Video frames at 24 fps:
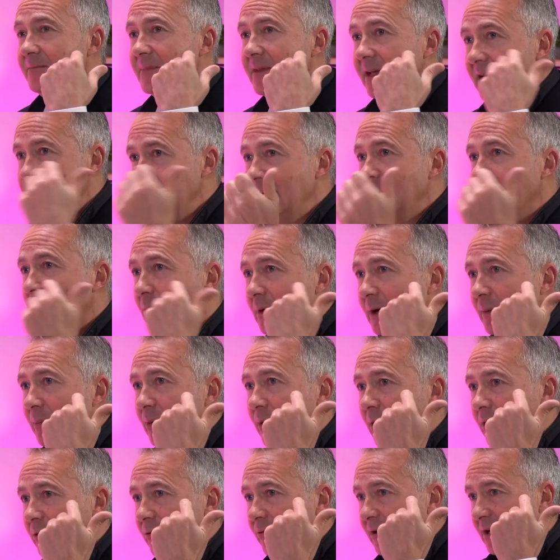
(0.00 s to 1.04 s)
economic
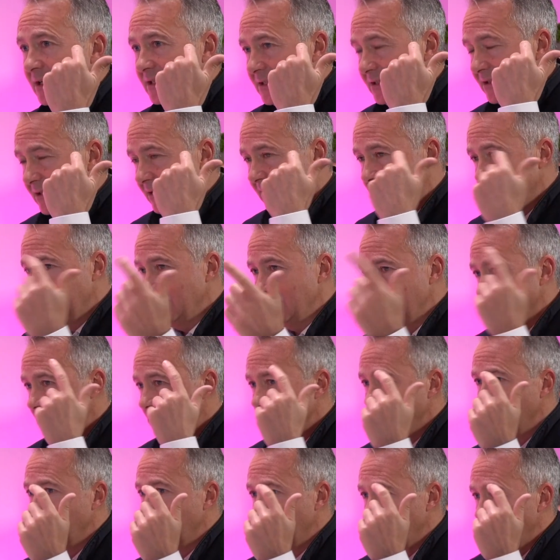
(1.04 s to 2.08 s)
progress,
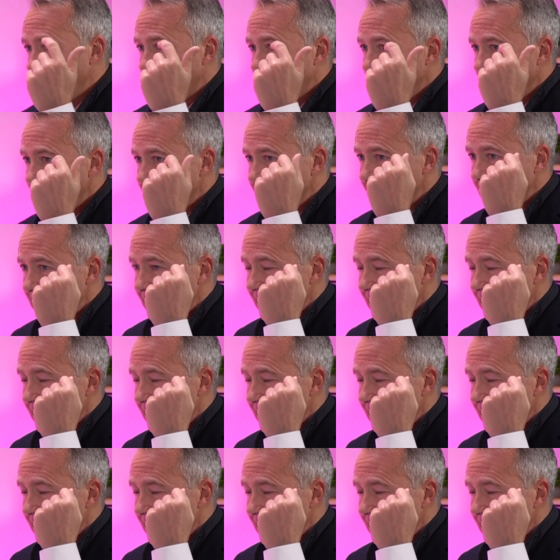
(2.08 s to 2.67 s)
social progress,